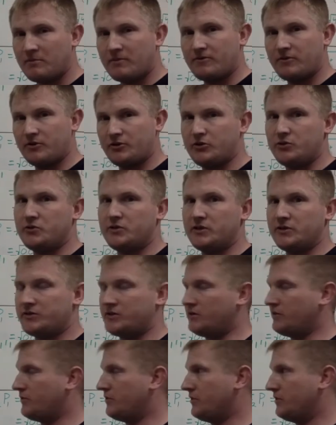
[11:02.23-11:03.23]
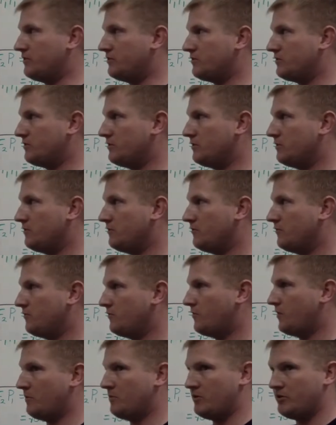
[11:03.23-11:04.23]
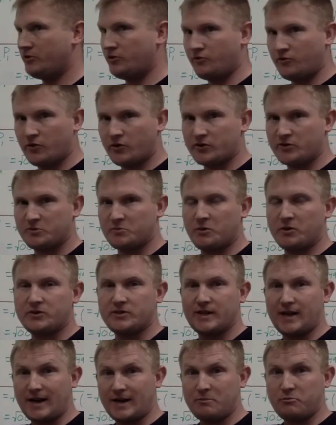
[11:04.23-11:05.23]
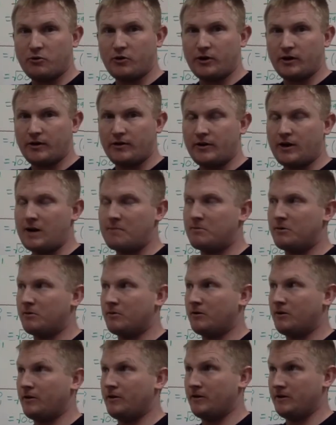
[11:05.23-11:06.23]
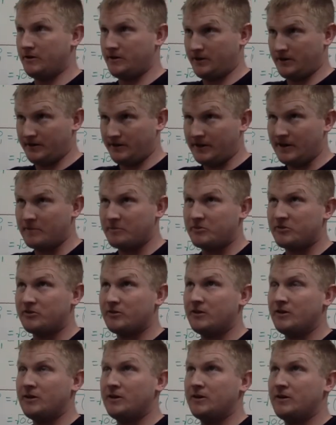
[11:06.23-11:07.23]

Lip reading: of the two distances from the two focus points to any point on the ellipse,